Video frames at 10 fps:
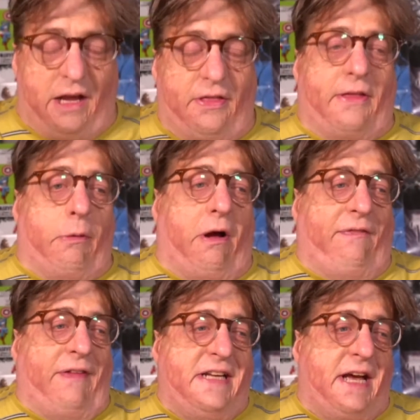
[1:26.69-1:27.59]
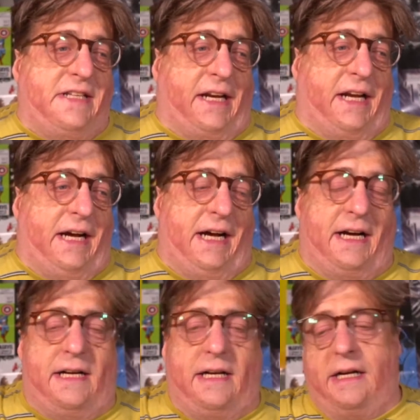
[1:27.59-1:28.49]
I thought they were all fantastic.
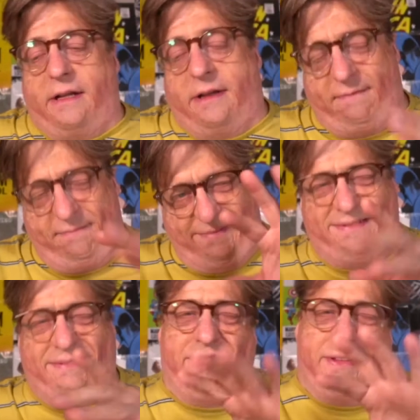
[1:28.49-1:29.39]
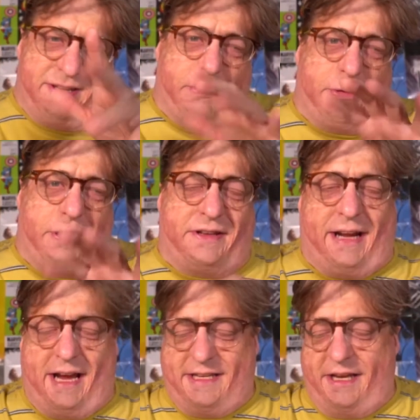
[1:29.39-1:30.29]
Some of the rest of
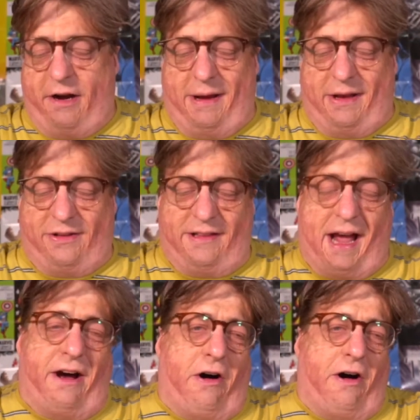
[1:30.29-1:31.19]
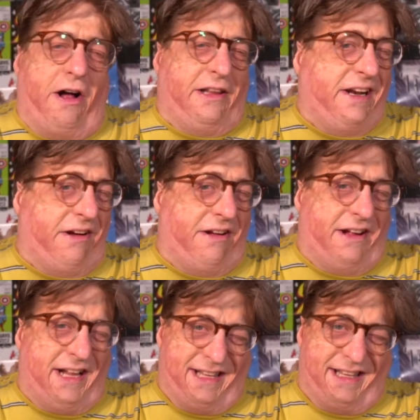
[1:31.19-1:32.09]
the cast hit or miss. Lita Hall,
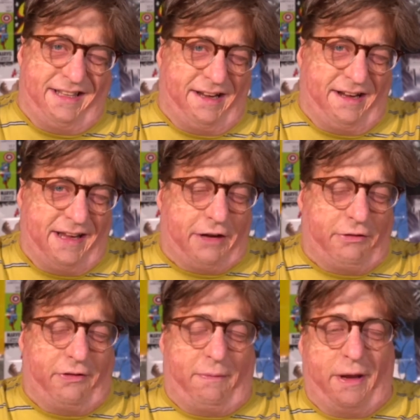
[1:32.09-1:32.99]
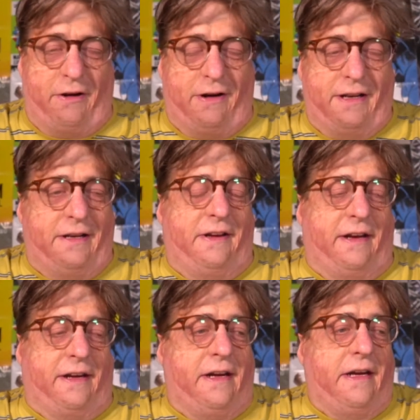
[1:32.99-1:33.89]
the actress that played her, I didn't
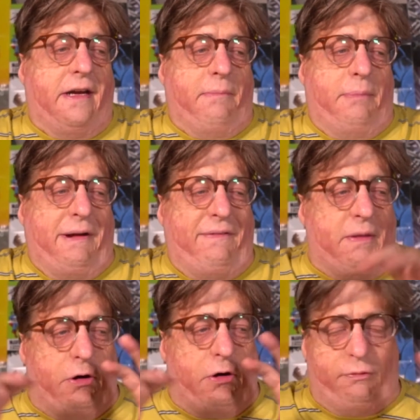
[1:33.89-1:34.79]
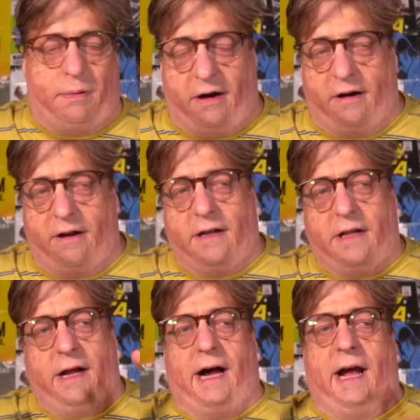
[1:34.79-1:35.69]
dig. But for the most part,
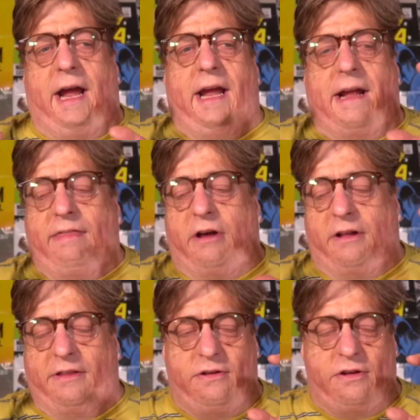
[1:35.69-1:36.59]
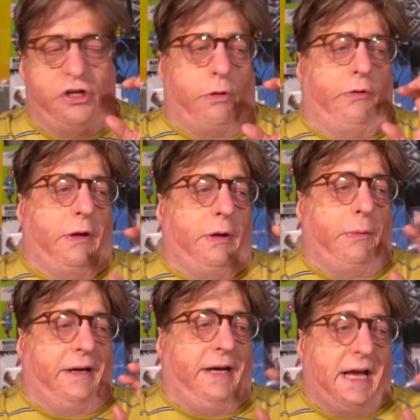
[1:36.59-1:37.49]
I thought that the show was really
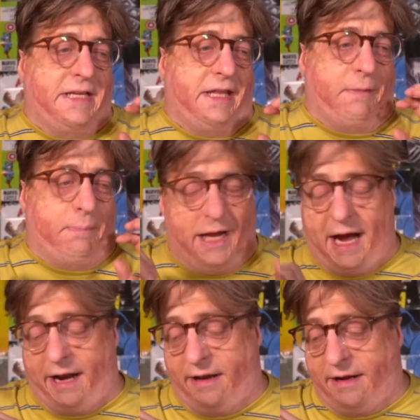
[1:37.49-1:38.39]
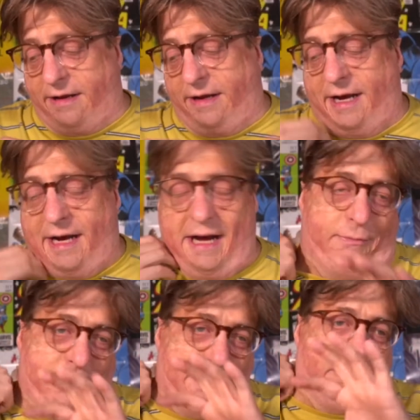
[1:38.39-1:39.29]
well cast. And the plot,
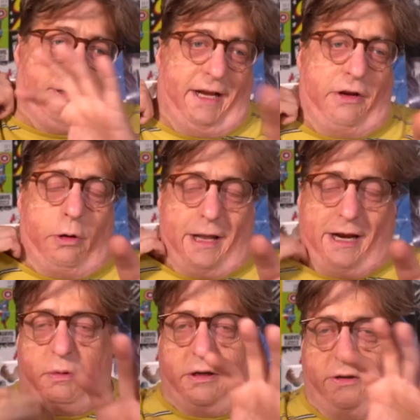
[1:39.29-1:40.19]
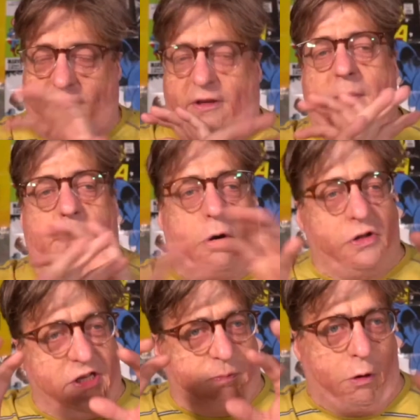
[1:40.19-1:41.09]
and without getting into a whole lot of spoilers, it could be a
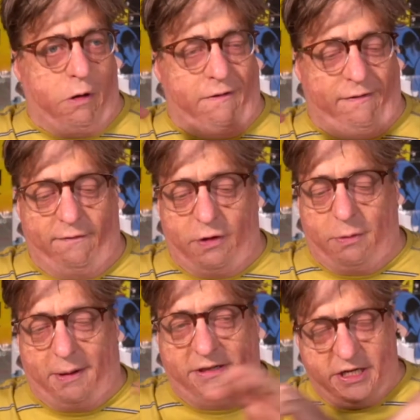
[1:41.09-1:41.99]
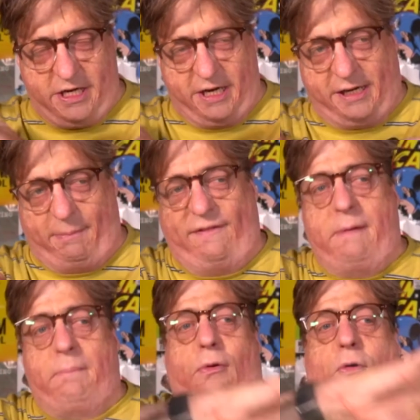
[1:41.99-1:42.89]
mostly spoiler-free review. I'm going to touch on a couple of
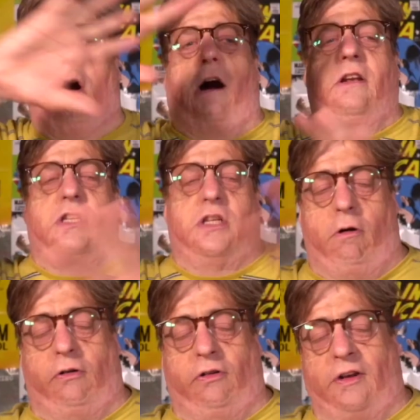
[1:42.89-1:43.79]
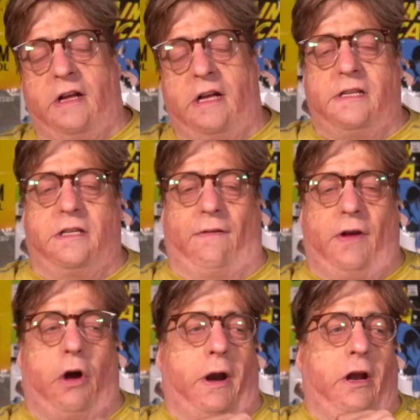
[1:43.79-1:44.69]
very broad strokes. So if
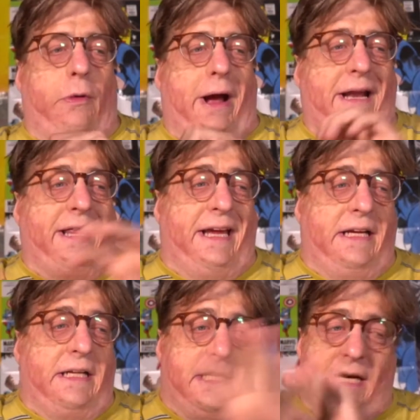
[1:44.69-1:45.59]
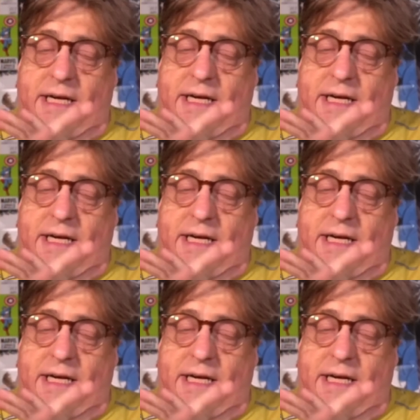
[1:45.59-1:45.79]
you don't want to know anything,